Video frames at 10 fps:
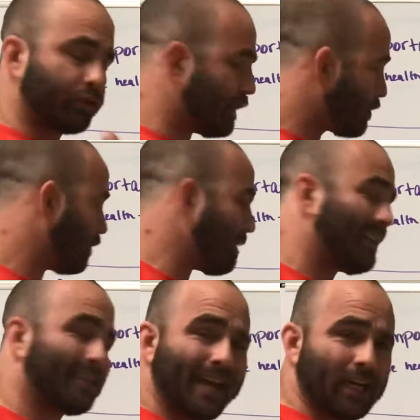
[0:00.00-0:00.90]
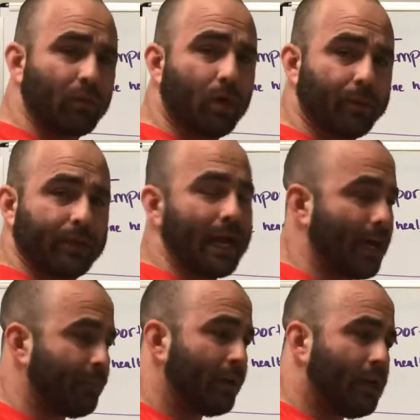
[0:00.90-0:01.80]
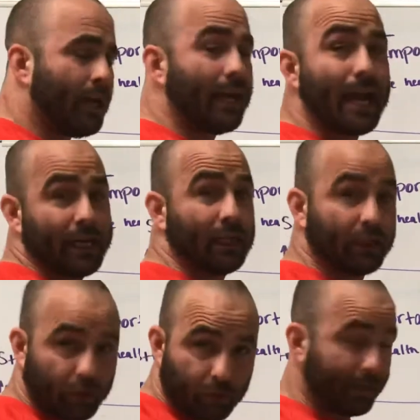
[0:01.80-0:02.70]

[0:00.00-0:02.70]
tissue and maintaining what we got and adding a little